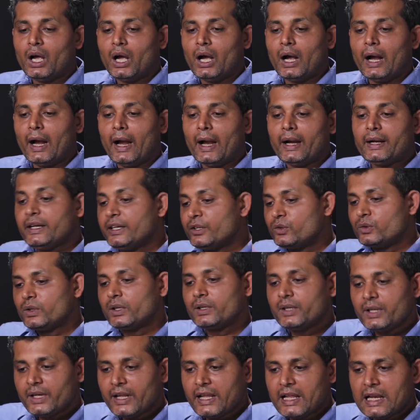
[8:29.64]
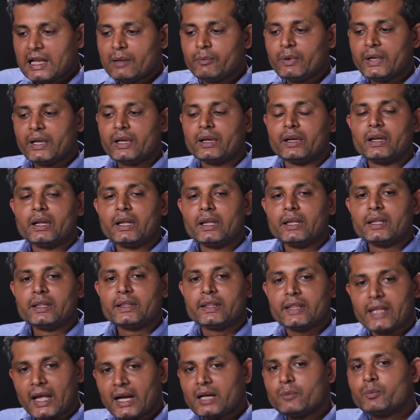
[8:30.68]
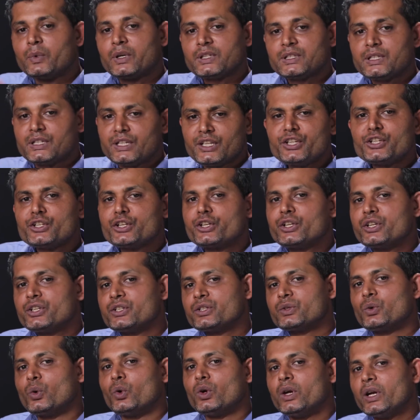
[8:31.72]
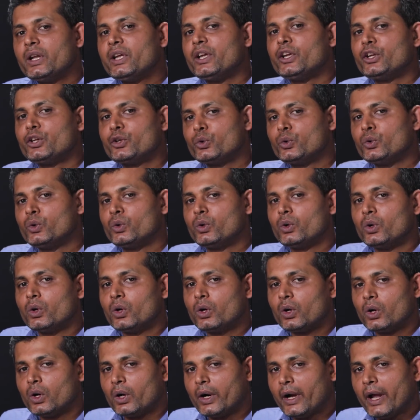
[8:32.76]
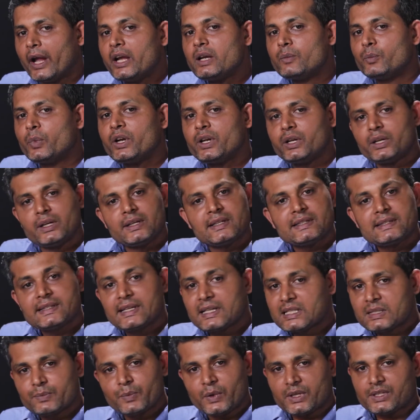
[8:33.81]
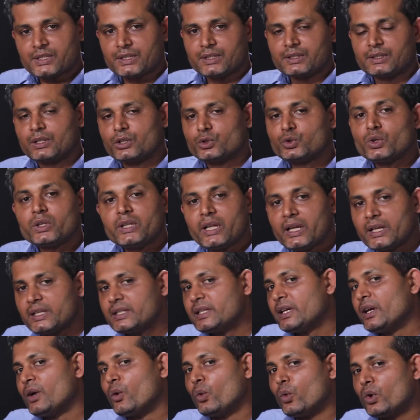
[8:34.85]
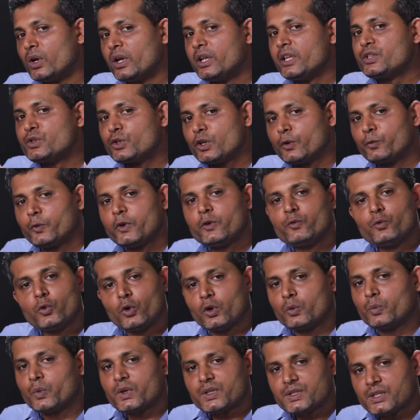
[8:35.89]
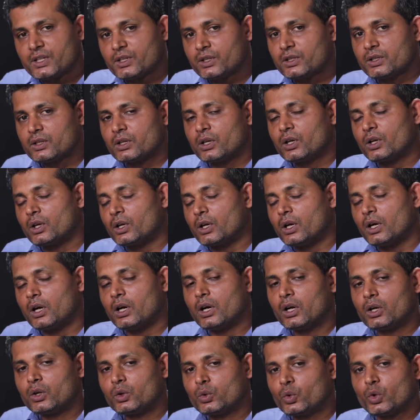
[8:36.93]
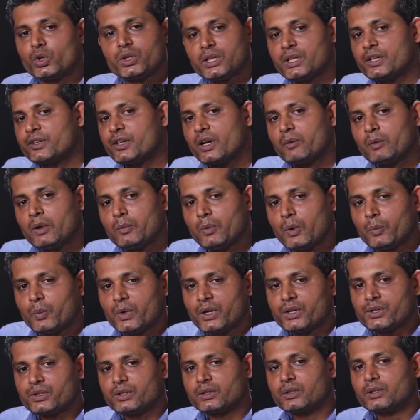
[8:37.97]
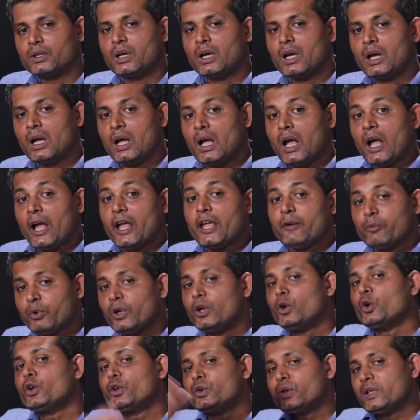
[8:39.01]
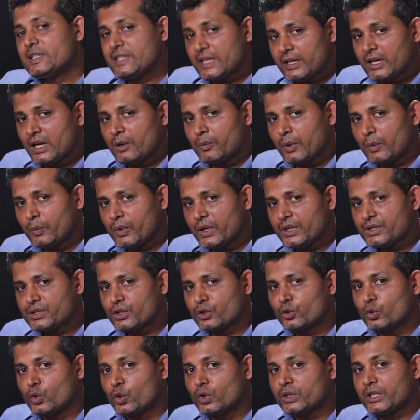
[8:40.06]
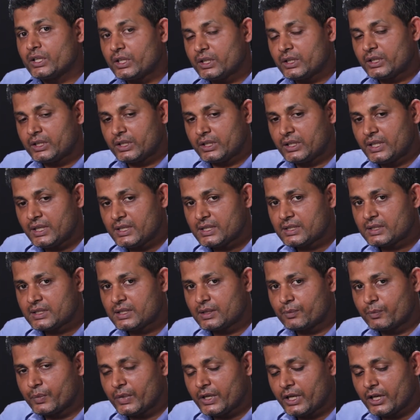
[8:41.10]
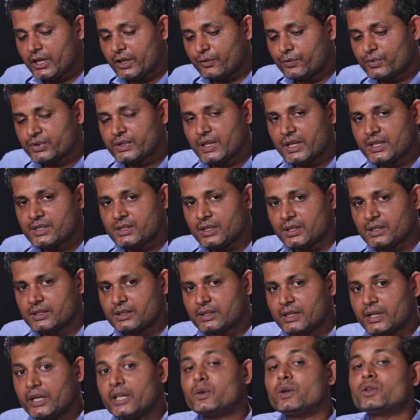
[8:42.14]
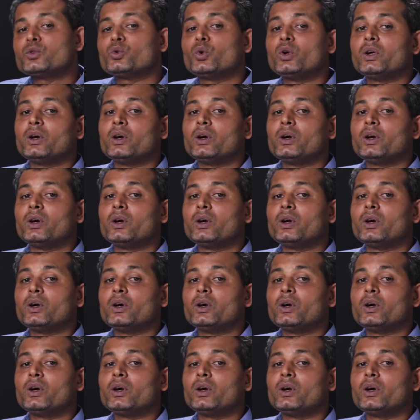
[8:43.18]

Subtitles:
And in 2011, that percentage increased only into 8.6%. So there is only 0.4% growth in tribal population. If we look into the general population growth in this period of census, it was